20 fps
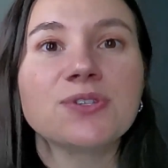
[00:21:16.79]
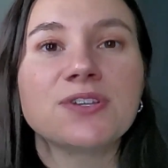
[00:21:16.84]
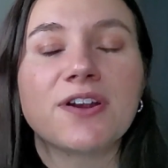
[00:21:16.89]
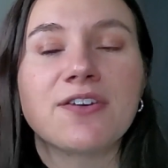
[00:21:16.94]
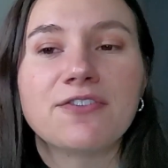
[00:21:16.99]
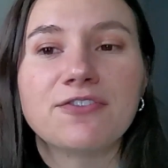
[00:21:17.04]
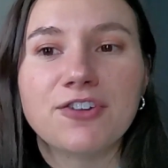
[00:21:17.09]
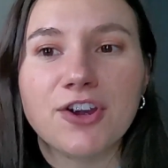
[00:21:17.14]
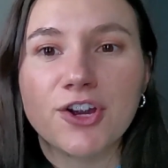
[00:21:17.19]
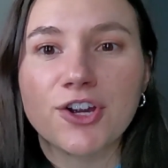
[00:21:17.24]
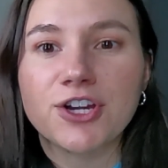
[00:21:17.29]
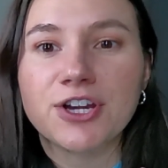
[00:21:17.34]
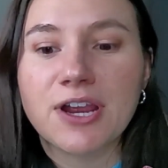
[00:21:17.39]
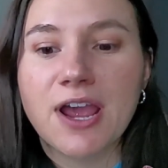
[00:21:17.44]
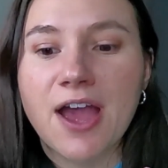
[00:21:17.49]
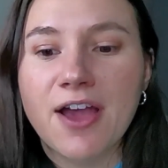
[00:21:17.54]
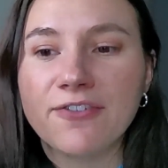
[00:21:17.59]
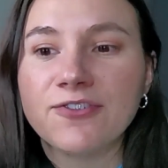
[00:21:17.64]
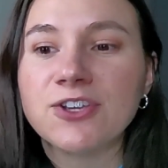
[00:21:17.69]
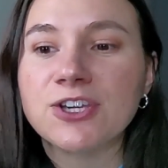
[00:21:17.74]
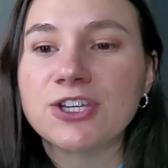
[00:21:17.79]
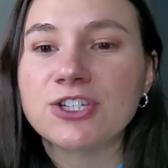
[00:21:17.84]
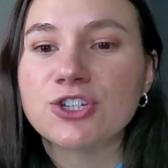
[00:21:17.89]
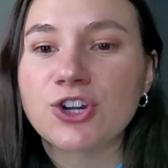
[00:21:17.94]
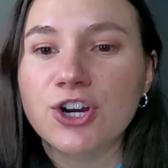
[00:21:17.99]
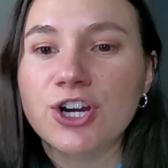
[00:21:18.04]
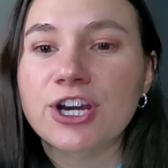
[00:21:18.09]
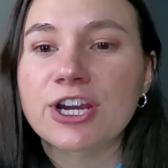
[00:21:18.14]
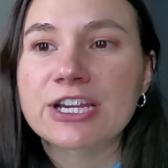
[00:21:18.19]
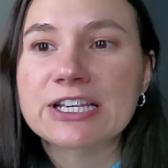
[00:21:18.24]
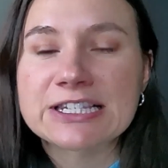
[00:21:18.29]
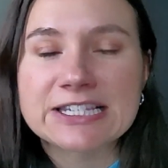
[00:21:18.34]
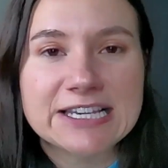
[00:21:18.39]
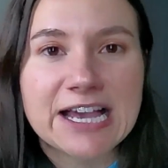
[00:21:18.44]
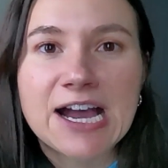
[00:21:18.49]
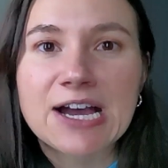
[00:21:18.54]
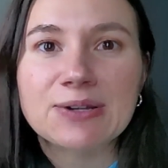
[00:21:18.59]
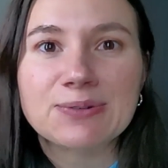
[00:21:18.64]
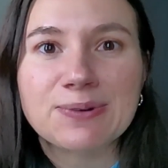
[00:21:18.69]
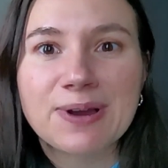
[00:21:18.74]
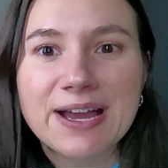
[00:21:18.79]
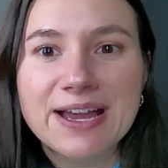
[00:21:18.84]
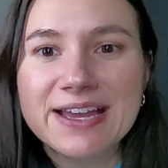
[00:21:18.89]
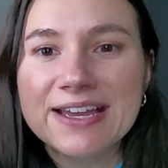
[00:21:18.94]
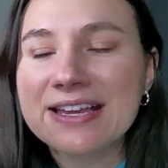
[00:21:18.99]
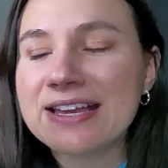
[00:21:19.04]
in a very heavy, dark, and sad way.